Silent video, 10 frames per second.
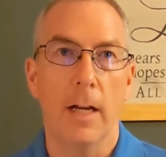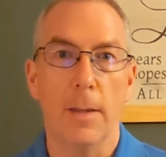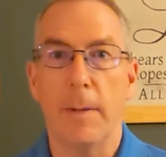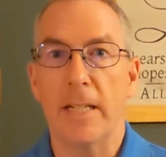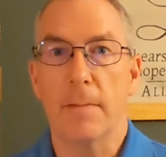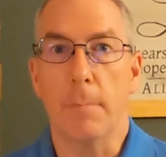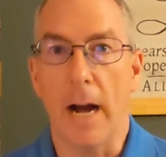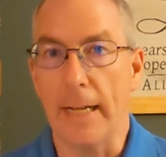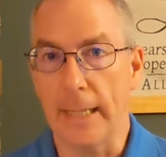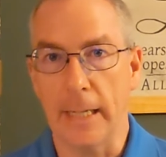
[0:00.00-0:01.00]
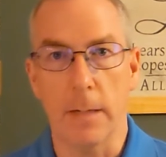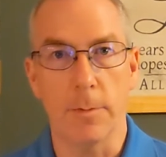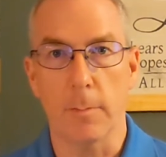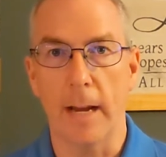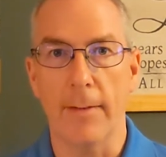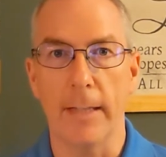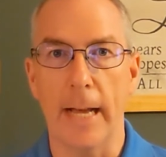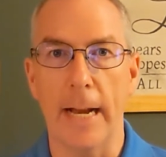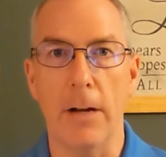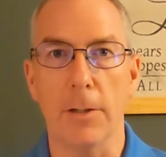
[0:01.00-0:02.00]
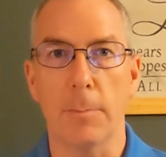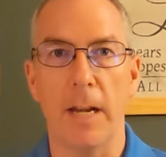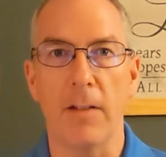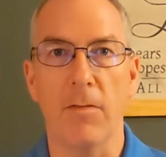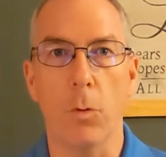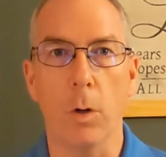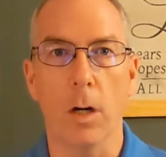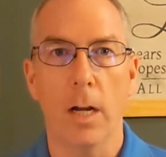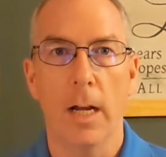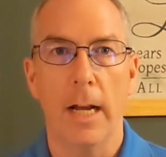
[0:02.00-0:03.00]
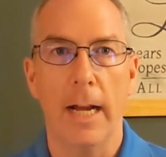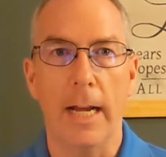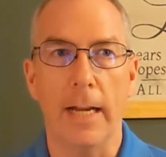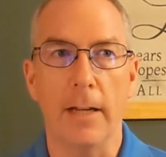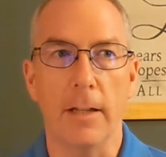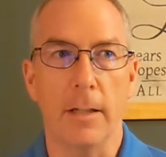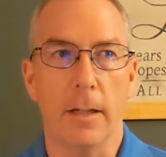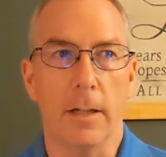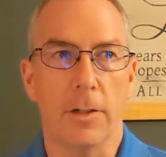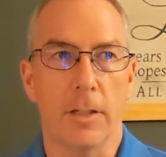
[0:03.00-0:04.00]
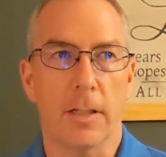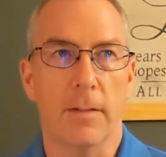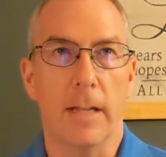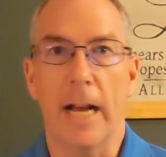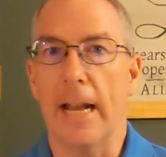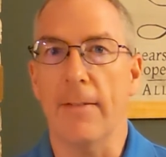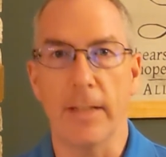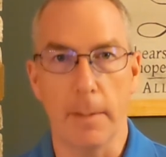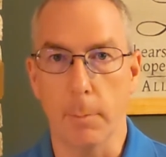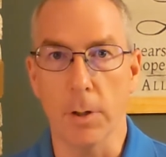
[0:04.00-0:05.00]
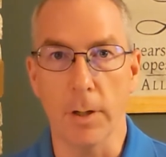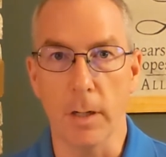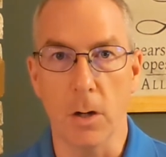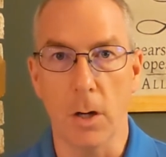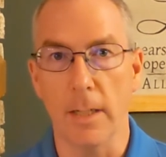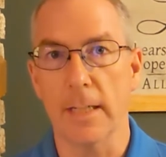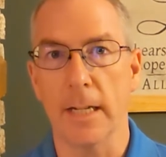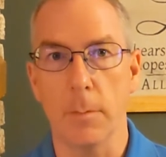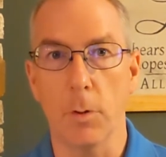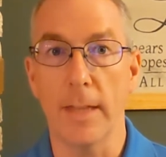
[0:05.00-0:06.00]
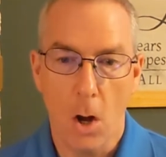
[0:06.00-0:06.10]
the peace of mind that comes from having that house paid for and just not having that burden on us anymore.